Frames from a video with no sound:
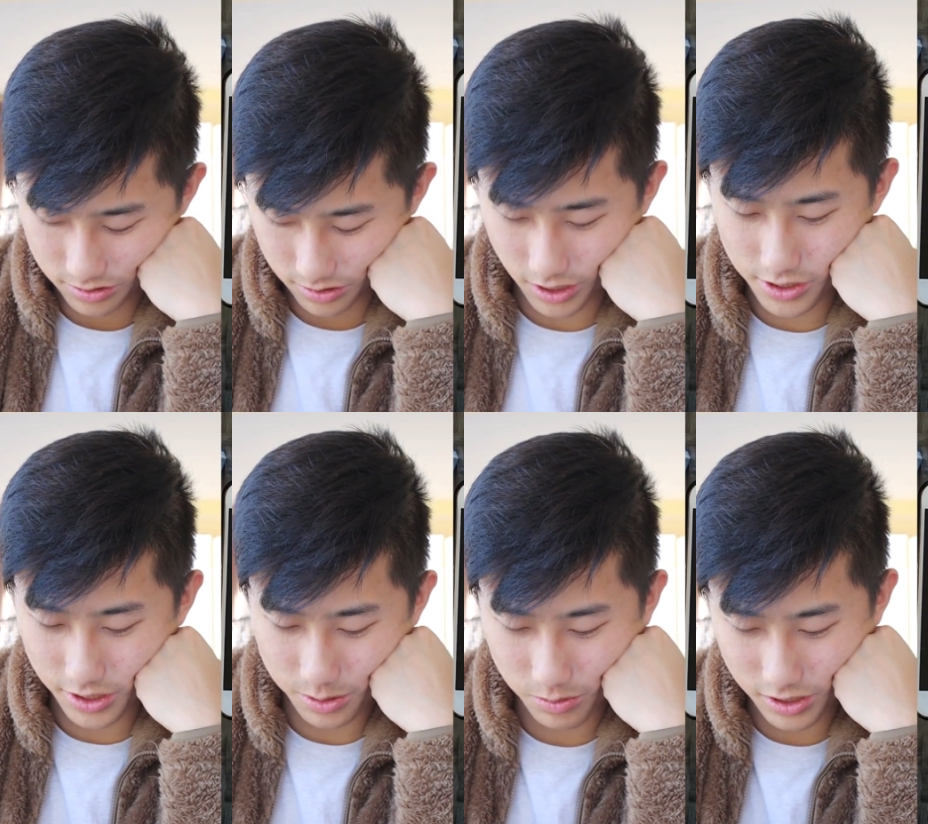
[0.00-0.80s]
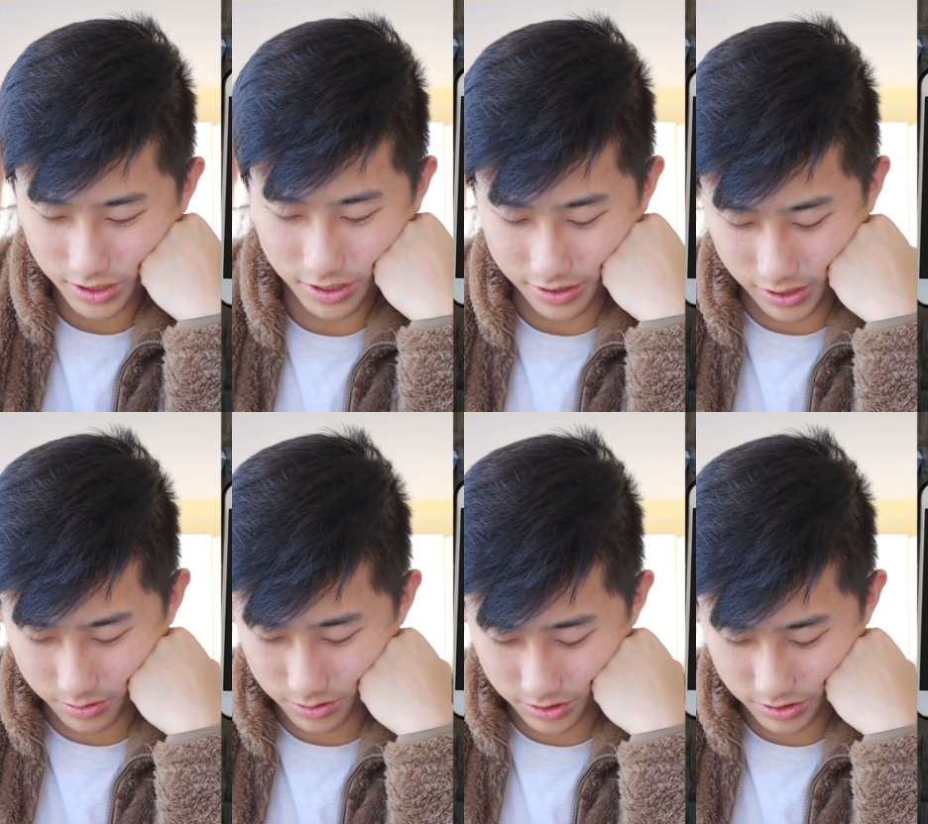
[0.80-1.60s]
I know how to work it out
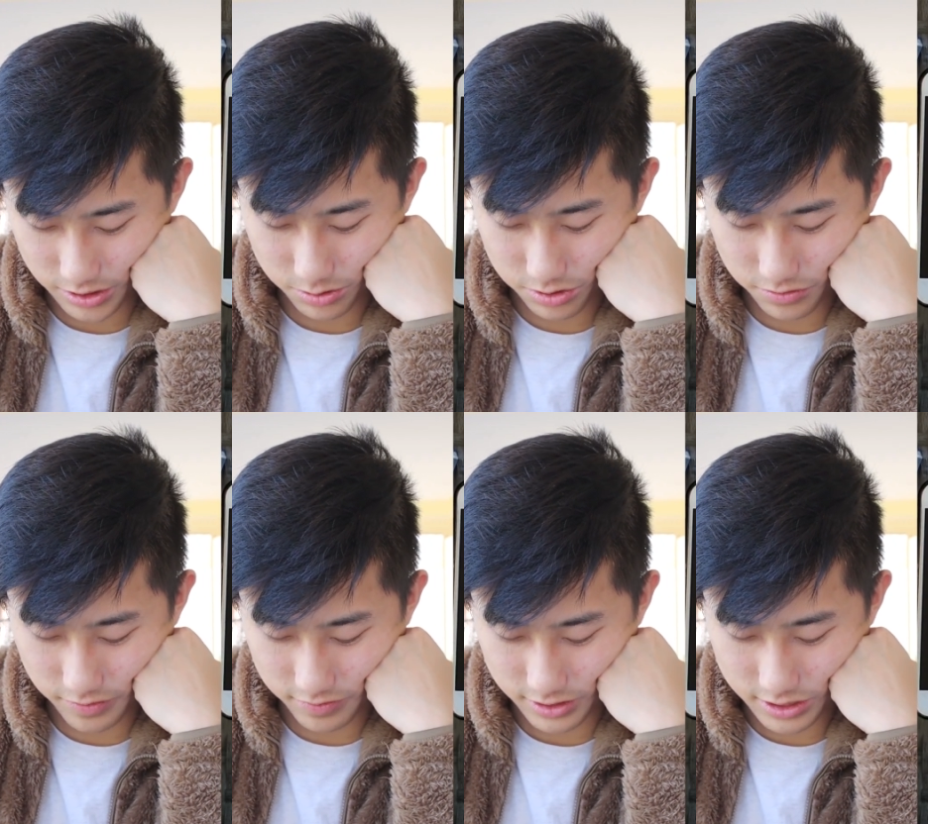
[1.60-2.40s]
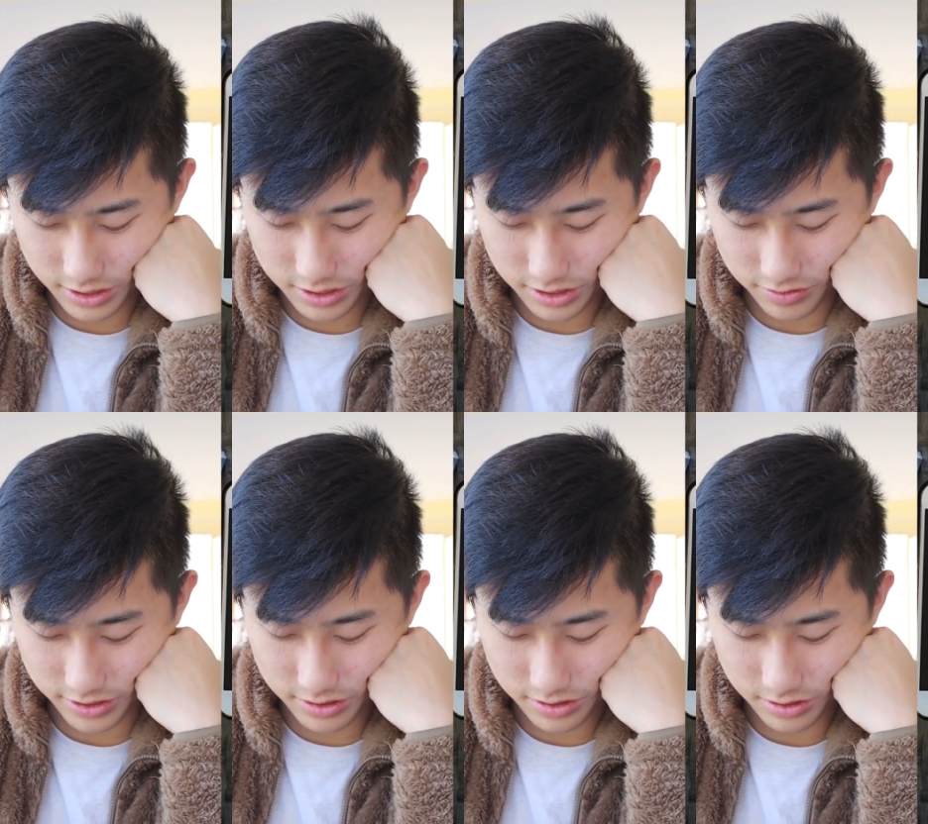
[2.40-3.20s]
now, equals to 56
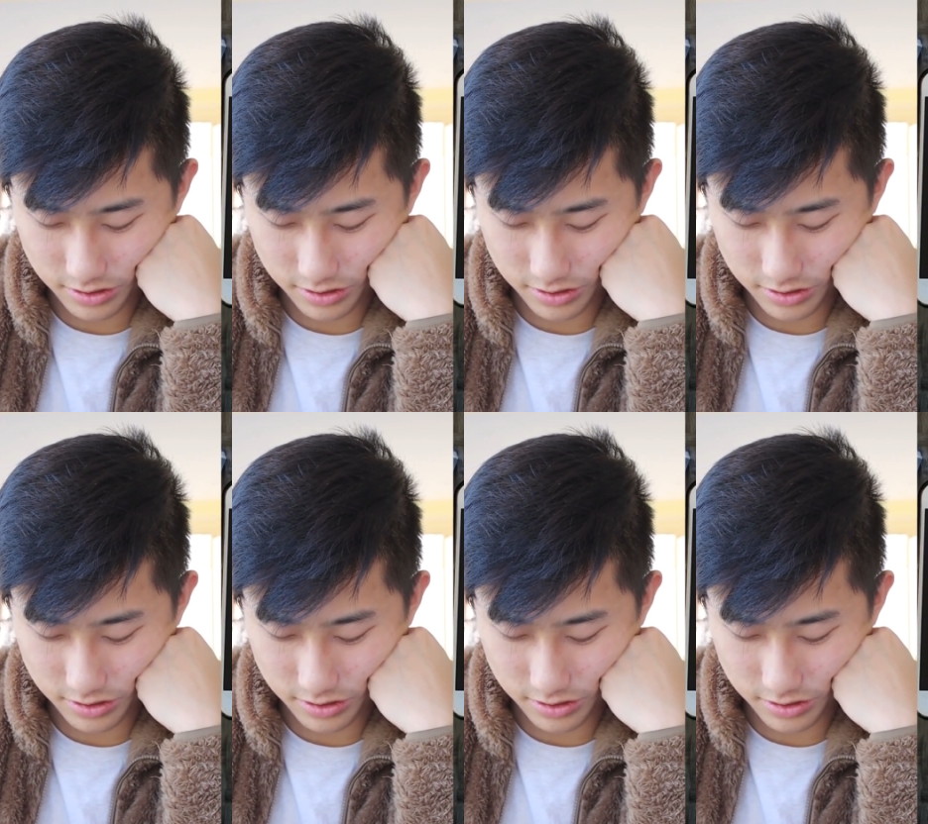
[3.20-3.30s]
degrees.